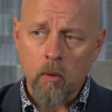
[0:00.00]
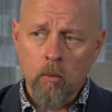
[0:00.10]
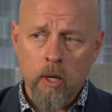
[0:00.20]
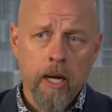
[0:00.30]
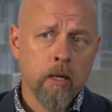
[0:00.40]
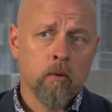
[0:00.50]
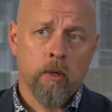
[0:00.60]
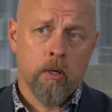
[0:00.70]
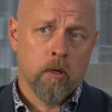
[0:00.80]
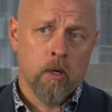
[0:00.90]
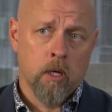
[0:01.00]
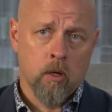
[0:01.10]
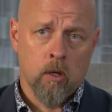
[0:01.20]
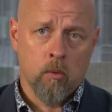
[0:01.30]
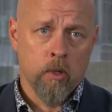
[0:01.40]
what I can only uh,
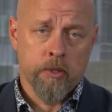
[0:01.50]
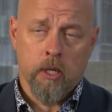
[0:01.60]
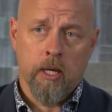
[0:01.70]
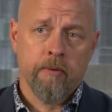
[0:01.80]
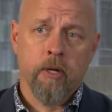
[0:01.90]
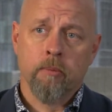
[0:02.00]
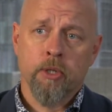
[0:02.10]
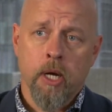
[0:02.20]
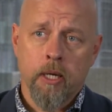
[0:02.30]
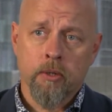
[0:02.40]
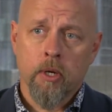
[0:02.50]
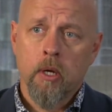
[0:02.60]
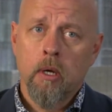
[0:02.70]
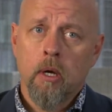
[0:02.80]
call a once-in-a-lifetime change